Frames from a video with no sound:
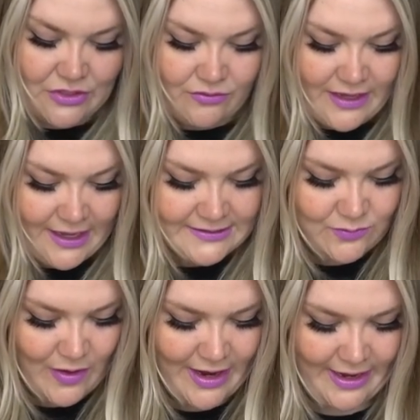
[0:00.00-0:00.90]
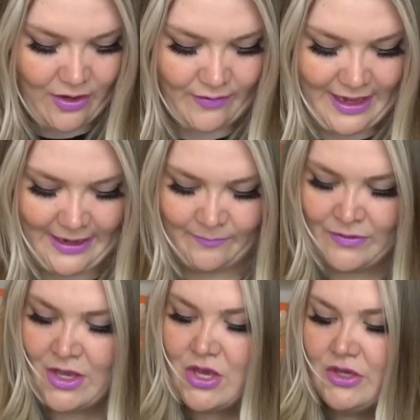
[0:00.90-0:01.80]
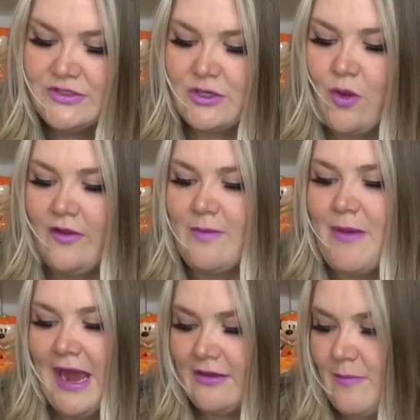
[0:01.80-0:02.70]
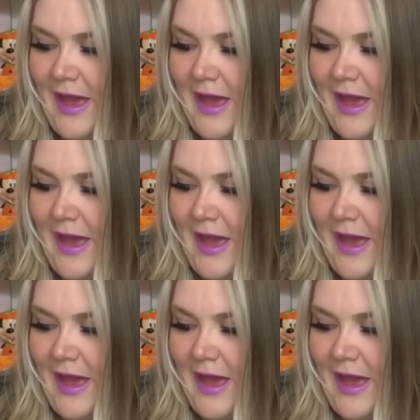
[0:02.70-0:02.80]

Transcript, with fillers: you, that's why, okay. So on the back of the